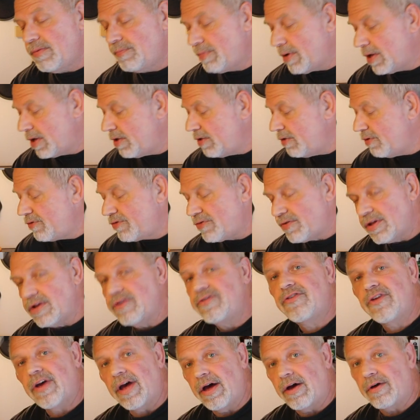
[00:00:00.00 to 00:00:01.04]
but use the
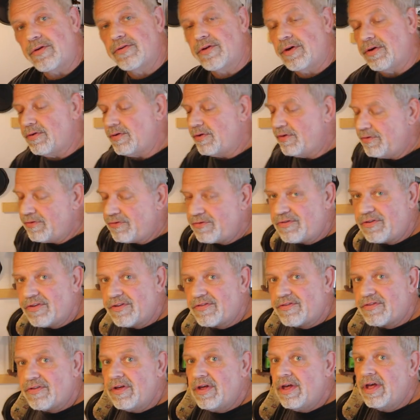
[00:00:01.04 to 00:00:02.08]
gel, don't use
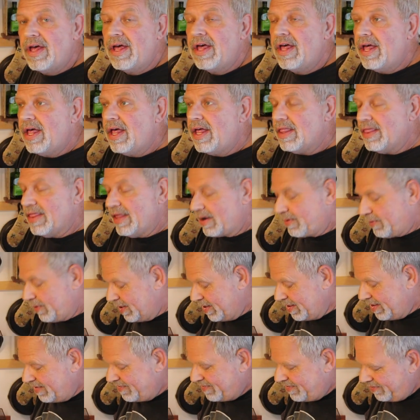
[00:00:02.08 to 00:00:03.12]
just liquid,
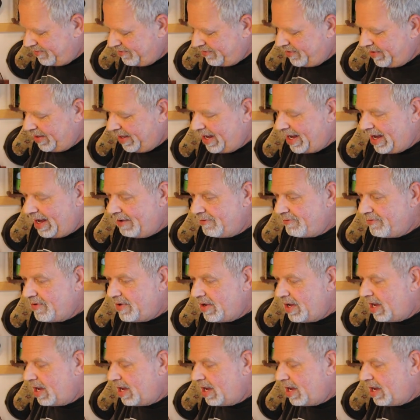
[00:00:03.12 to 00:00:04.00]
unless that's all you have.